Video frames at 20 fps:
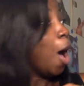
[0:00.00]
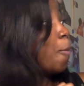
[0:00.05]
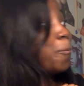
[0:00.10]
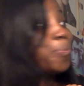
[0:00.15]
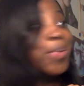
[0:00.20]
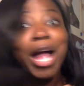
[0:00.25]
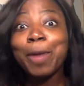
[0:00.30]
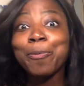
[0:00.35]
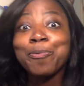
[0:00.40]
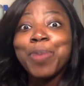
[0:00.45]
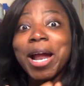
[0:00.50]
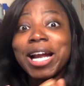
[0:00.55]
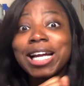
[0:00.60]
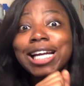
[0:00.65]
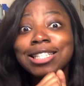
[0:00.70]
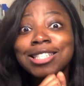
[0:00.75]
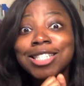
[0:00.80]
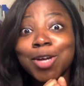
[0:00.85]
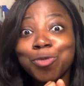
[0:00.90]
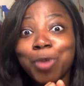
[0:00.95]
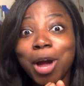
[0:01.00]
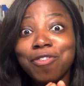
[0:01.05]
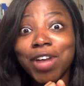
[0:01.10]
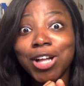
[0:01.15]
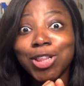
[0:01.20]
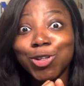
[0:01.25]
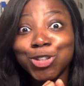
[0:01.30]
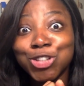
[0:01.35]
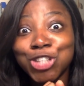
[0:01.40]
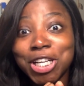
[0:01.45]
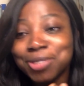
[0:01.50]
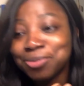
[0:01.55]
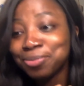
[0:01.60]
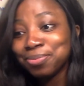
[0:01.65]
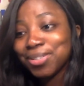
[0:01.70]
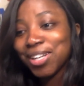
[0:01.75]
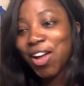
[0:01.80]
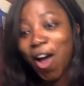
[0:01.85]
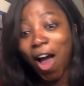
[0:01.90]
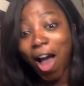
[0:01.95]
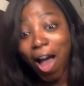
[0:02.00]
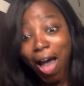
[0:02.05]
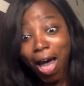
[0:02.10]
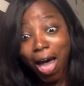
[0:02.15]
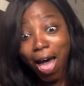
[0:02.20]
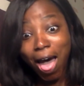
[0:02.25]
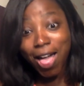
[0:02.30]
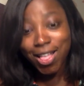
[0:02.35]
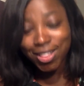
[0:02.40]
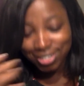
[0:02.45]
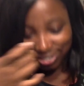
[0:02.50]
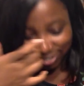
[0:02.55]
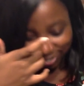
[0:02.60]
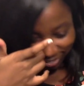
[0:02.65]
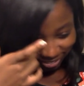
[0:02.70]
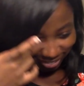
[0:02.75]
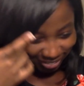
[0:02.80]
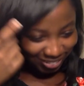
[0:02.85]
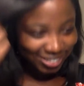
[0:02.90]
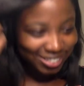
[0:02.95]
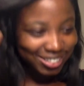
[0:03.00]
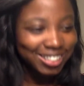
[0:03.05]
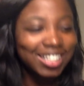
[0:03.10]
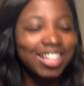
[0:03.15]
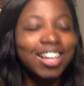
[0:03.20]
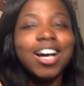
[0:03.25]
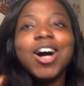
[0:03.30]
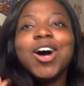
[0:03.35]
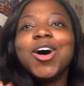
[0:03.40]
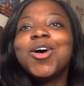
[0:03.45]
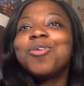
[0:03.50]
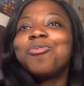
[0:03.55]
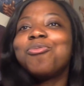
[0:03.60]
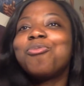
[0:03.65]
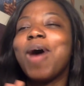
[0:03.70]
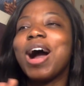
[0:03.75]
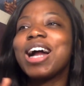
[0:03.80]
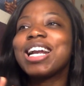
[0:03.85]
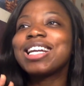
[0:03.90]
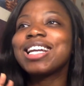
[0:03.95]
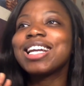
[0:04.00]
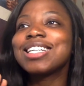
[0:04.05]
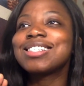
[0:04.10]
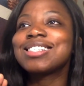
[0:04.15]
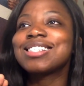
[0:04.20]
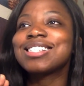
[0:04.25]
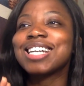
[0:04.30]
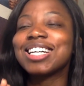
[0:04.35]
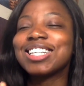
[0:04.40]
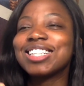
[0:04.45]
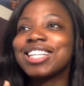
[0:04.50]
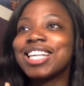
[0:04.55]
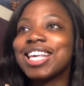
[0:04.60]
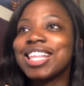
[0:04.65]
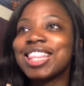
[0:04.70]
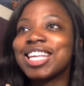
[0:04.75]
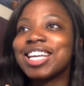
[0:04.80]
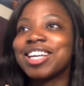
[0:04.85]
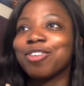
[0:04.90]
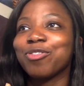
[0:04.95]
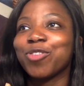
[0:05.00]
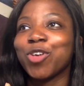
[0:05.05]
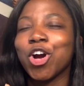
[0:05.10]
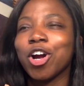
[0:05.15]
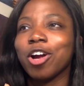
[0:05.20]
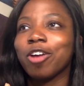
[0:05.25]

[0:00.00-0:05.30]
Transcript: BLACKPINK is the revolution! Why did I suddenly think of Kirk